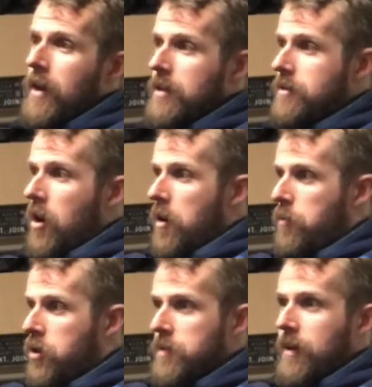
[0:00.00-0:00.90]
and start
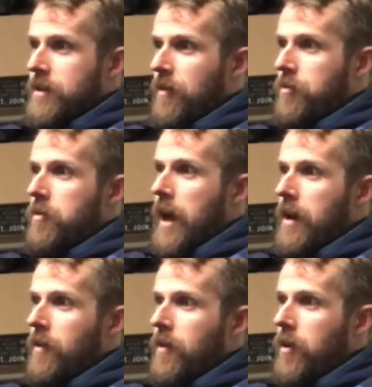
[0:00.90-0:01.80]
pushing myself through
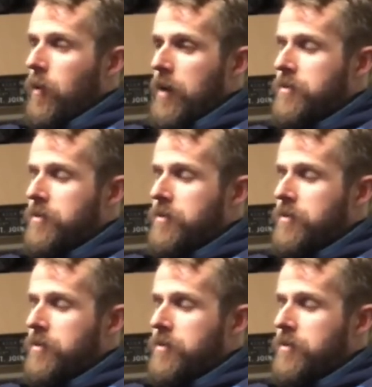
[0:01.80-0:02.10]
that when I'm